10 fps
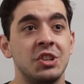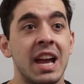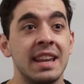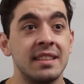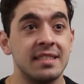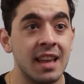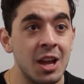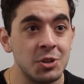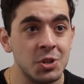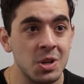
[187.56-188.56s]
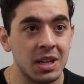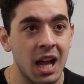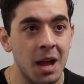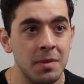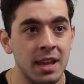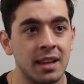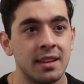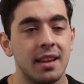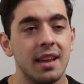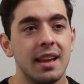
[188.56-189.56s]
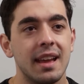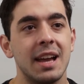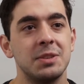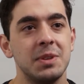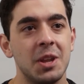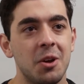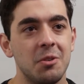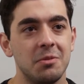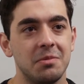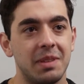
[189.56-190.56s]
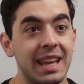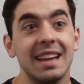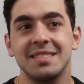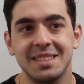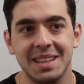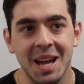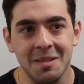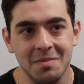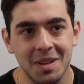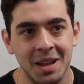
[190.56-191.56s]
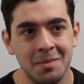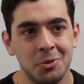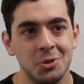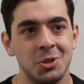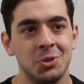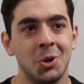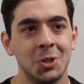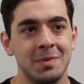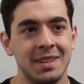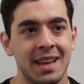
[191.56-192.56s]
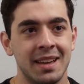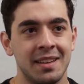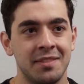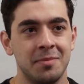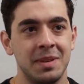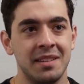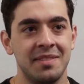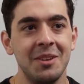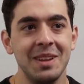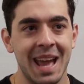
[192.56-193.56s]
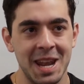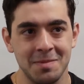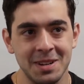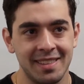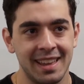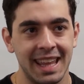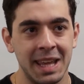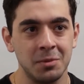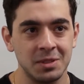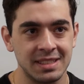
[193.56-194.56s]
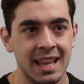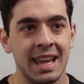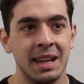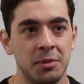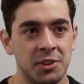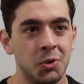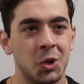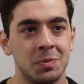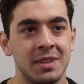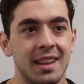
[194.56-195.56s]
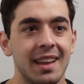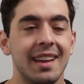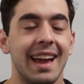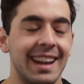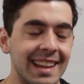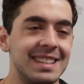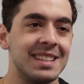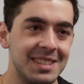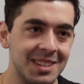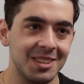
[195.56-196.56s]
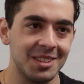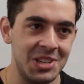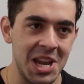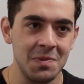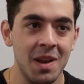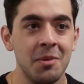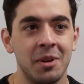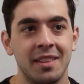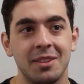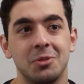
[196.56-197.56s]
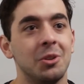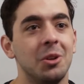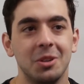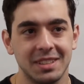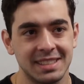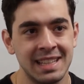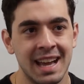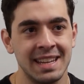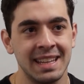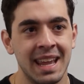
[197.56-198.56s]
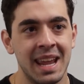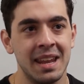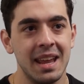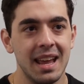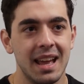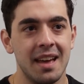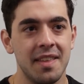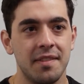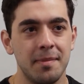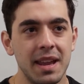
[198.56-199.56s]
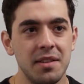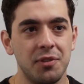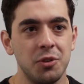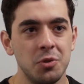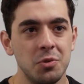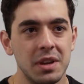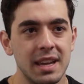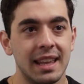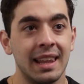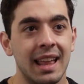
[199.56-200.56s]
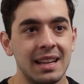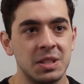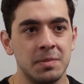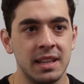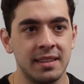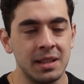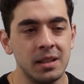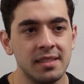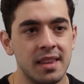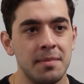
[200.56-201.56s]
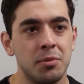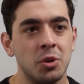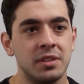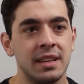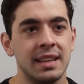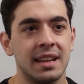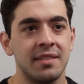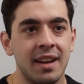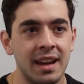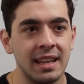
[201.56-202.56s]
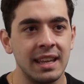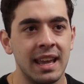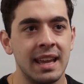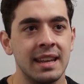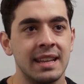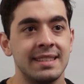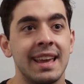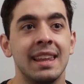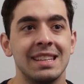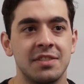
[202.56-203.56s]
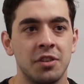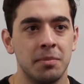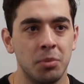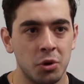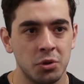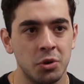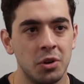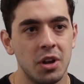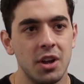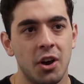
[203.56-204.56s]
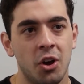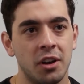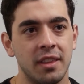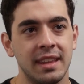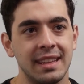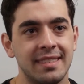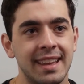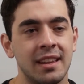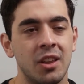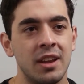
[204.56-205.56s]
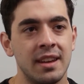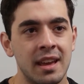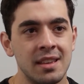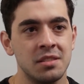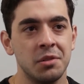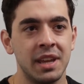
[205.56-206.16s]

Jaden Sancho coming. Correct. And as we know, he hasn't come. Borussia Dortmund have been very adamant that he will stay with Dortmund at least until January, when this will all start again. They've made a few last-minute deals. They brought in Cavani and Telles from Porto on the deadline day, so it